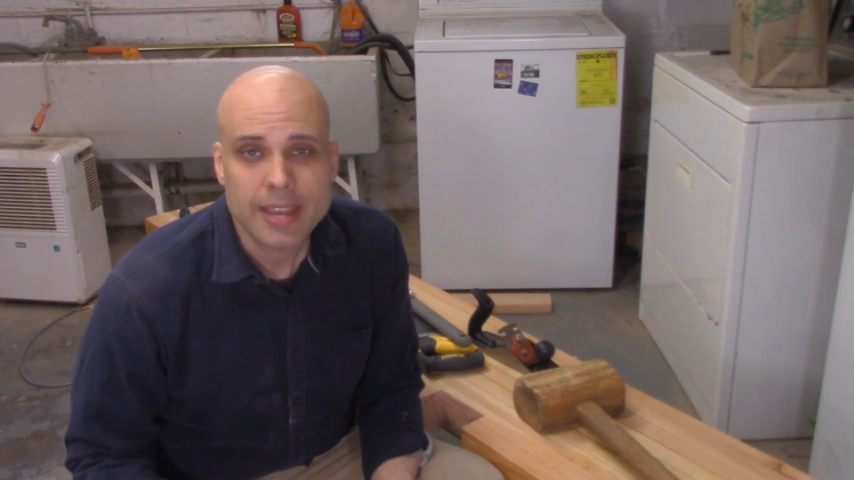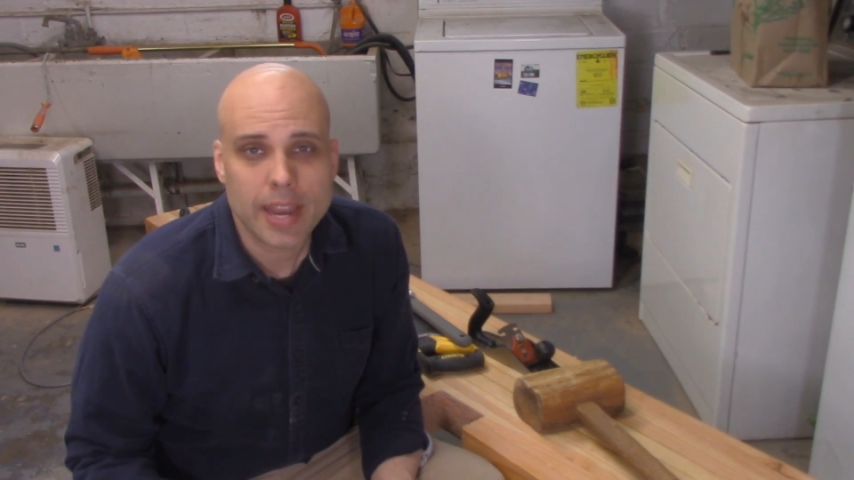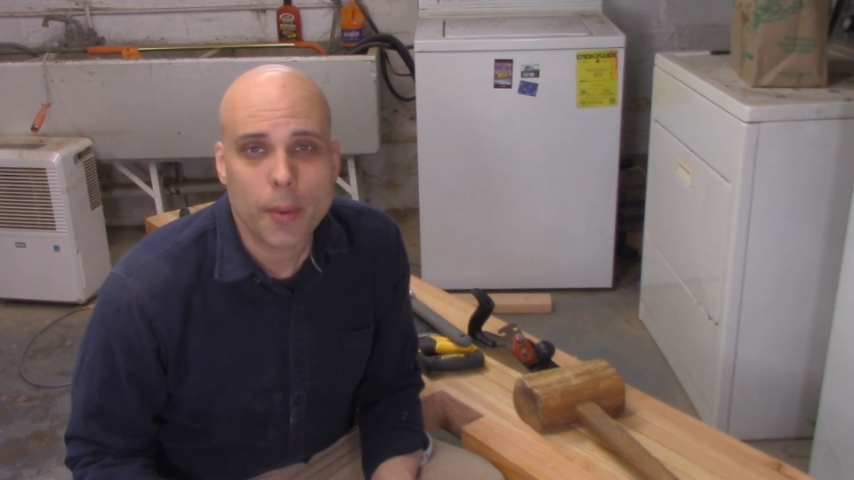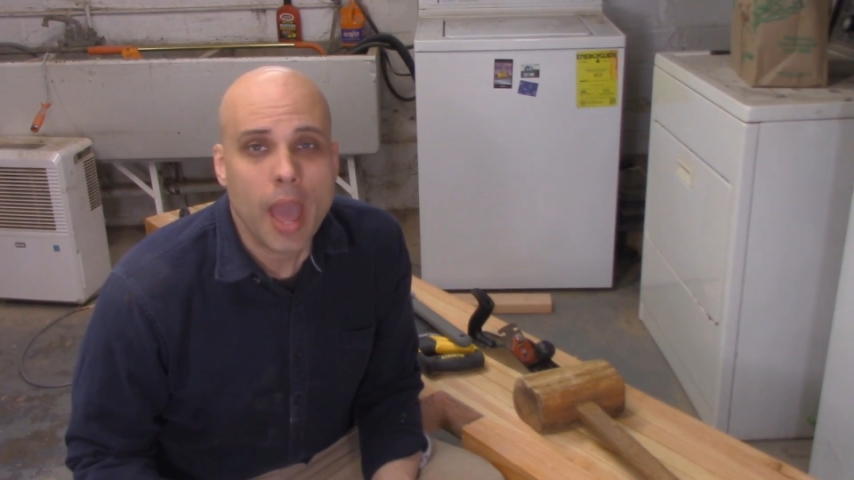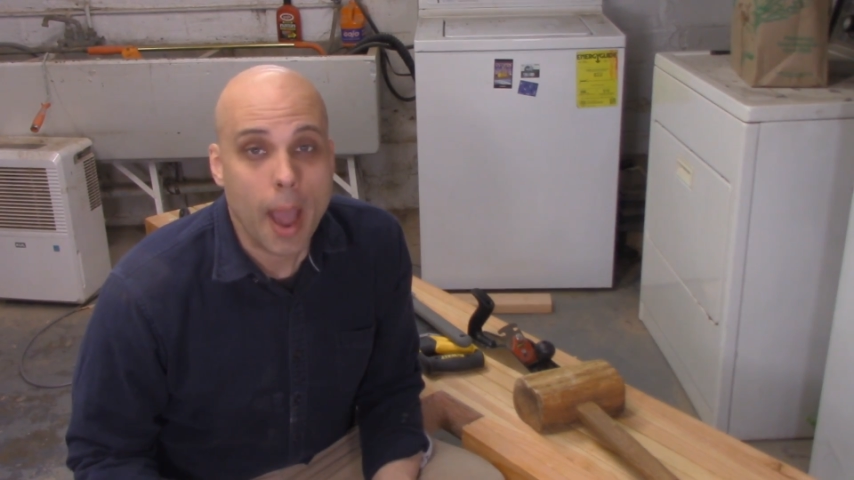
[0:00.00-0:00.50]

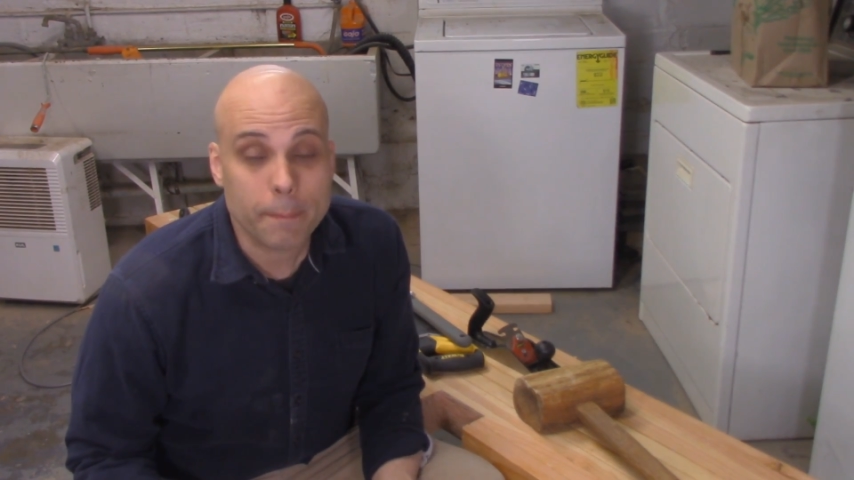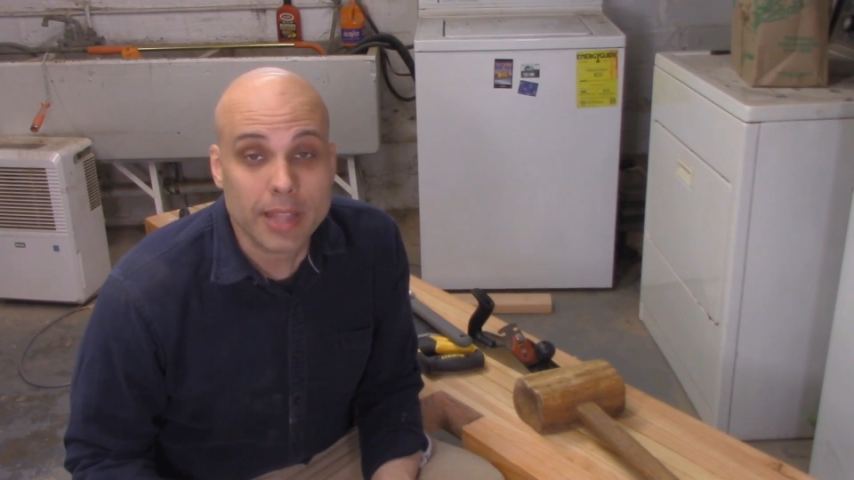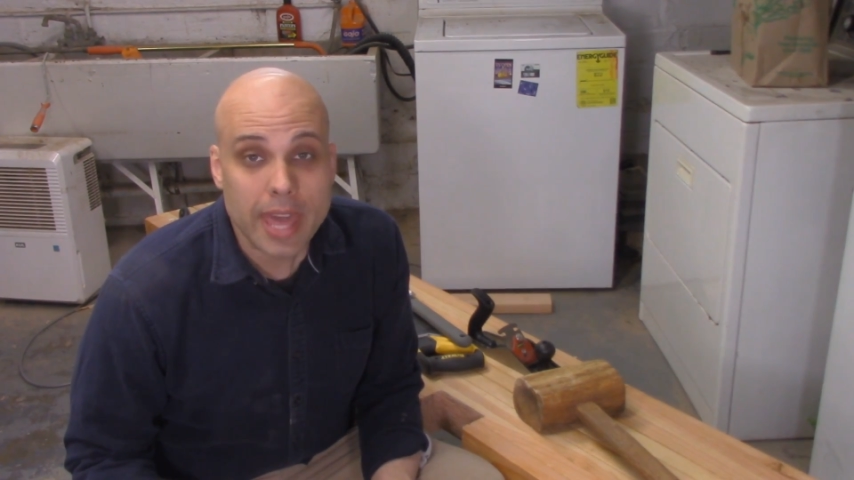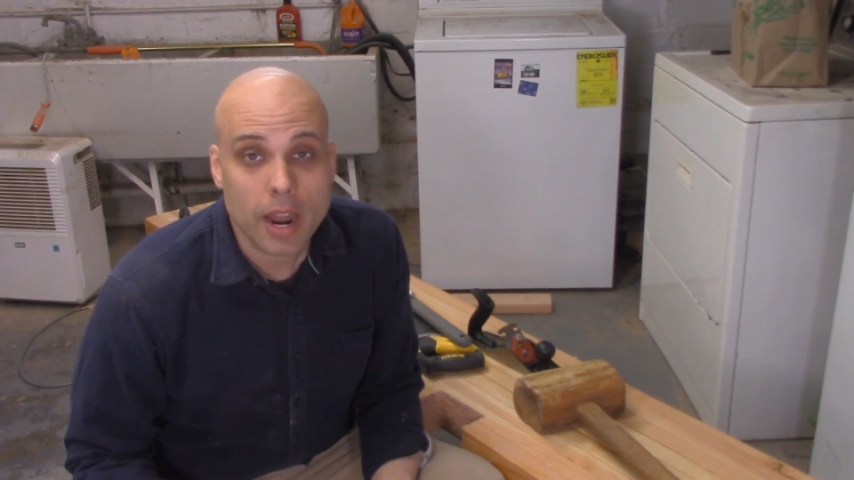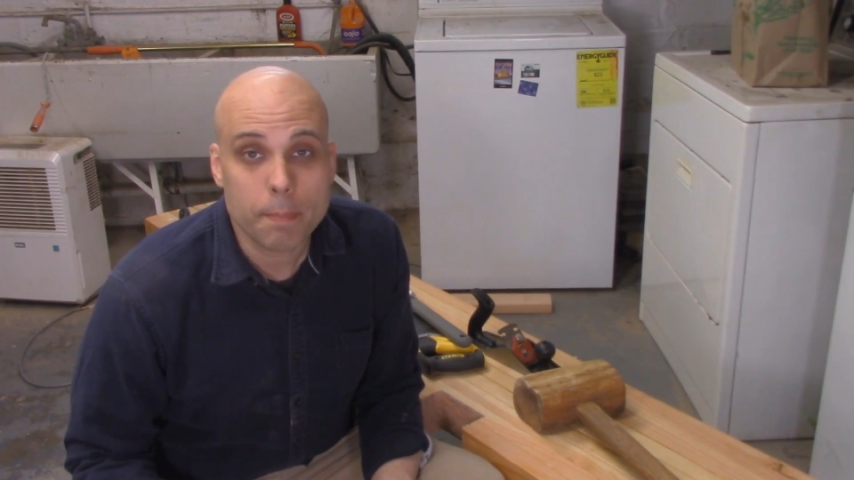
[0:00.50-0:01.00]
Now, I
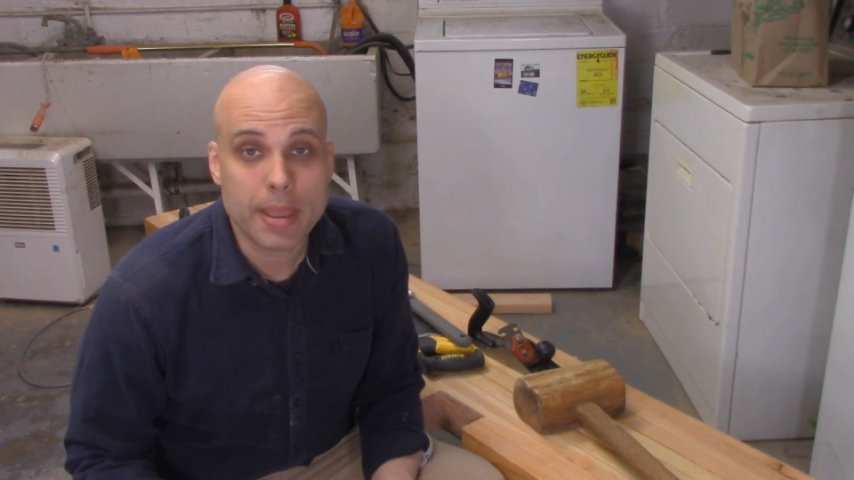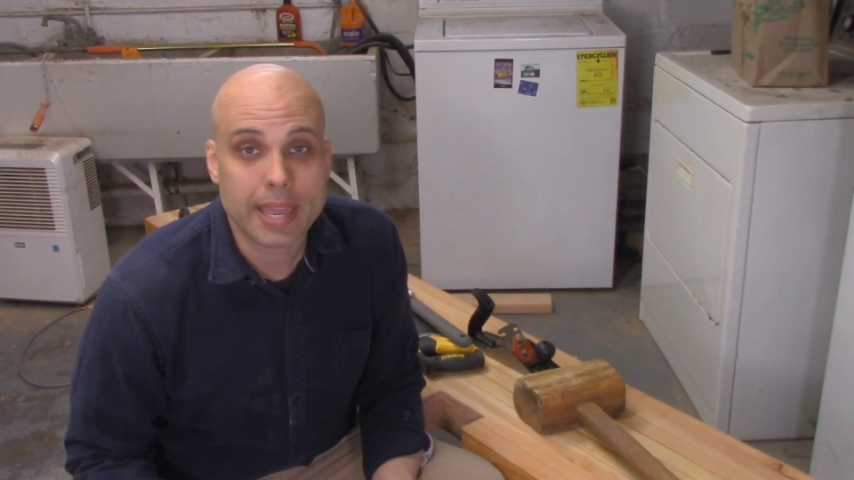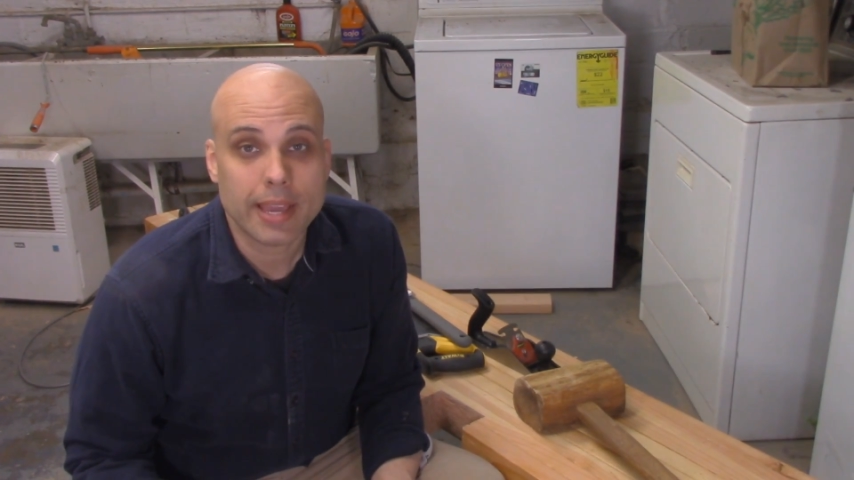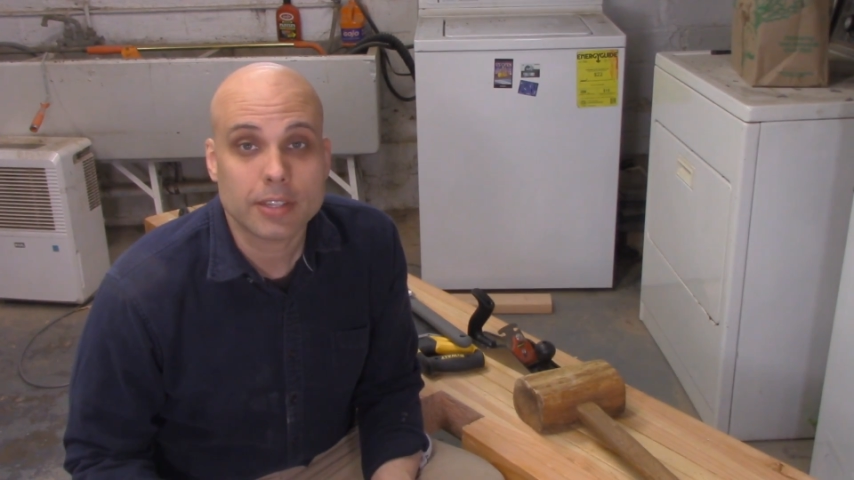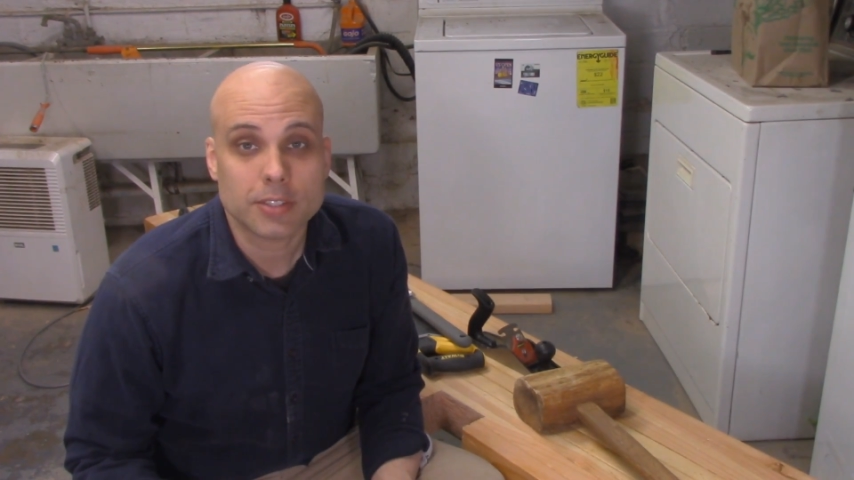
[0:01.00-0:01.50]
plan on
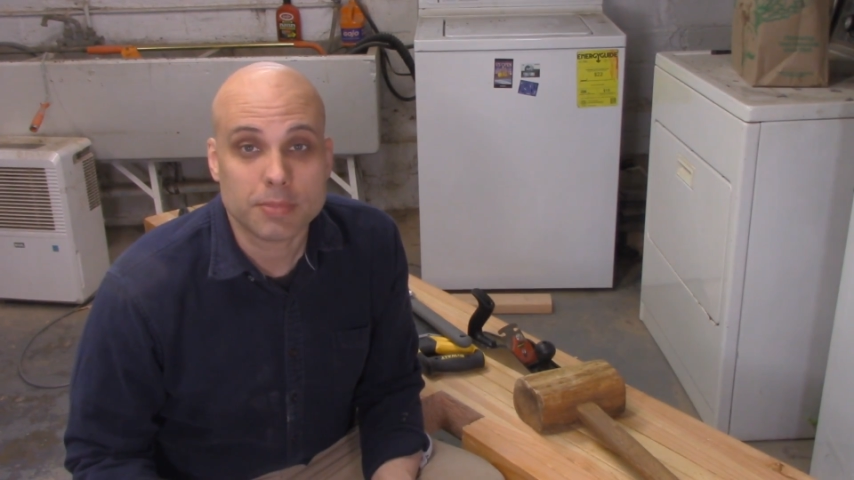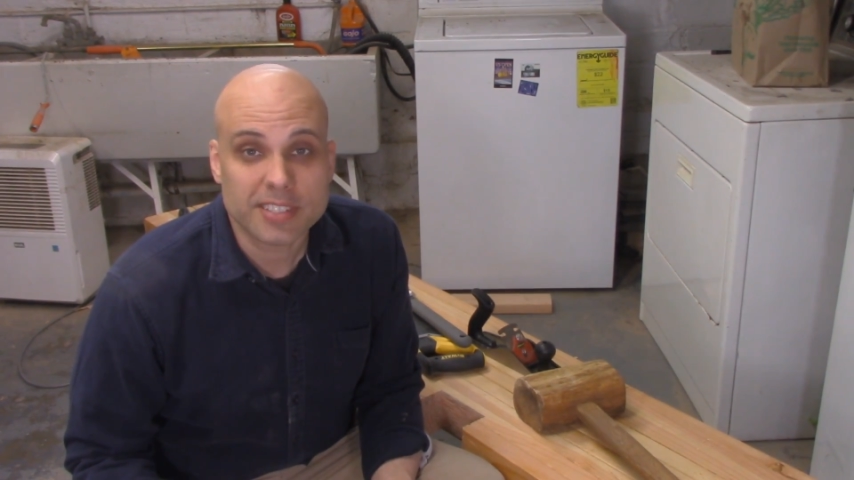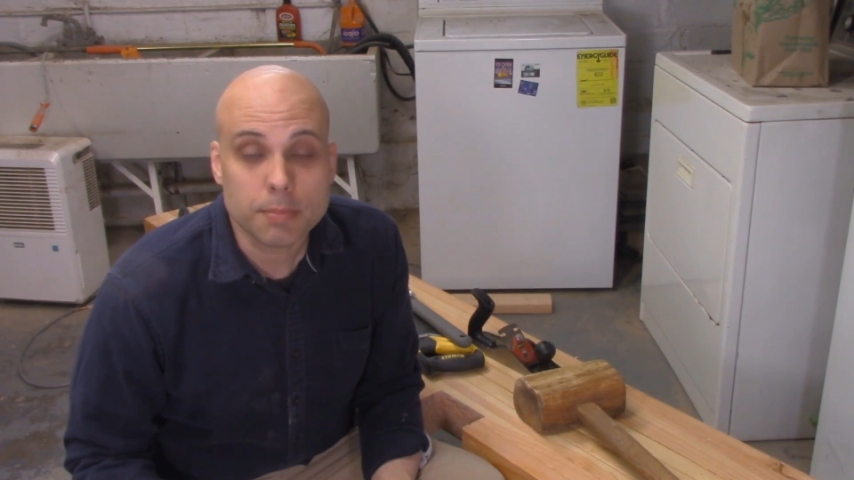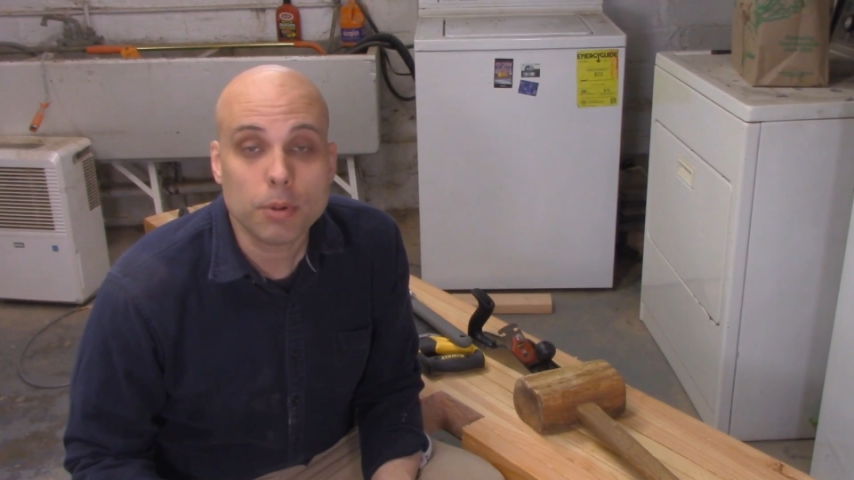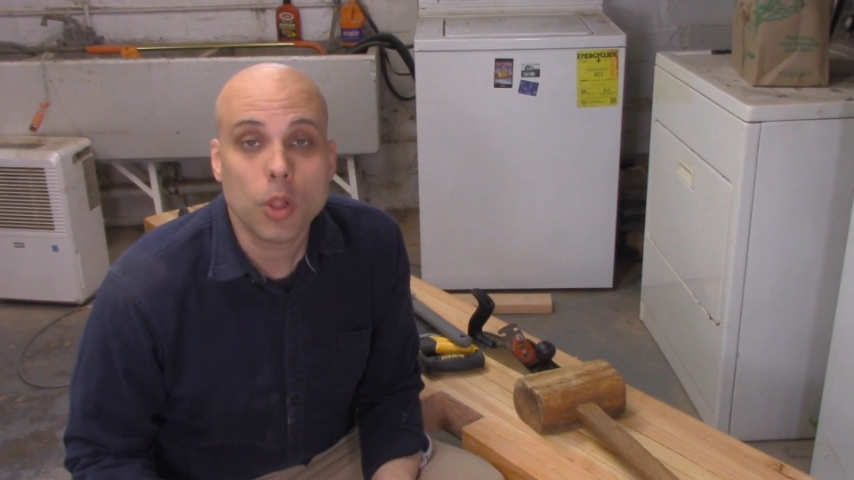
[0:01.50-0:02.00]
making some
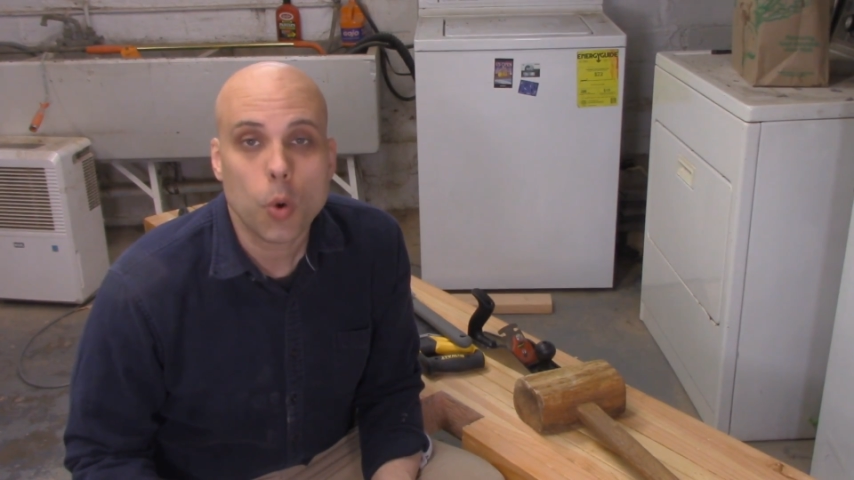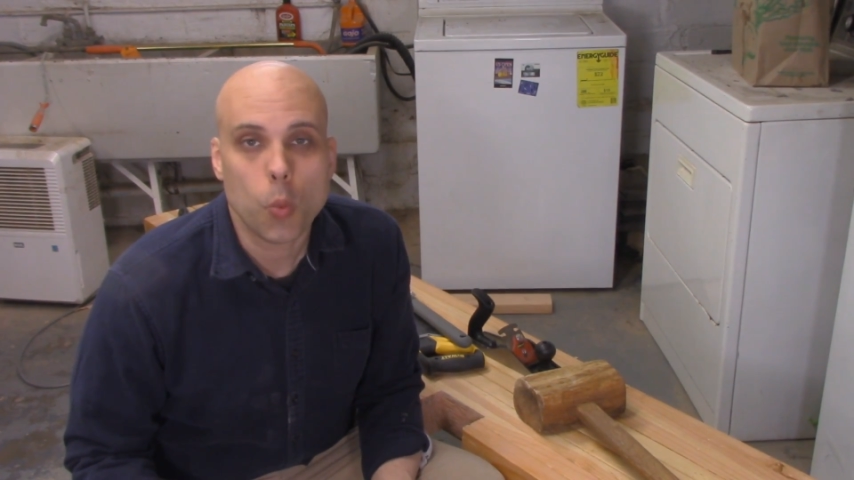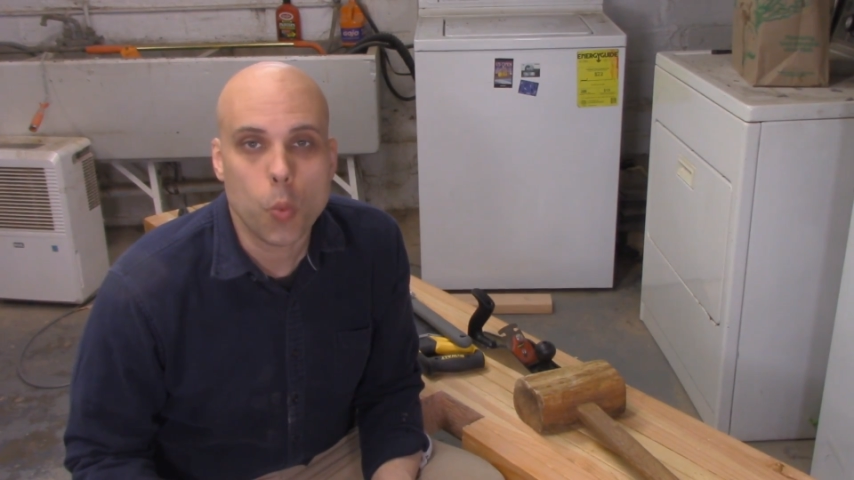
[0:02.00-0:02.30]
simple